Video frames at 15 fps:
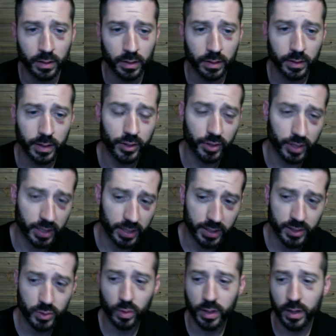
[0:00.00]
and your
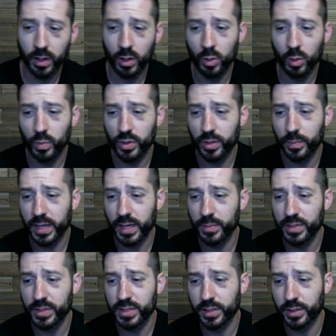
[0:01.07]
kids were at home with a
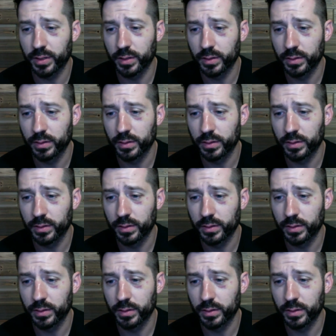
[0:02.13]
babysitter.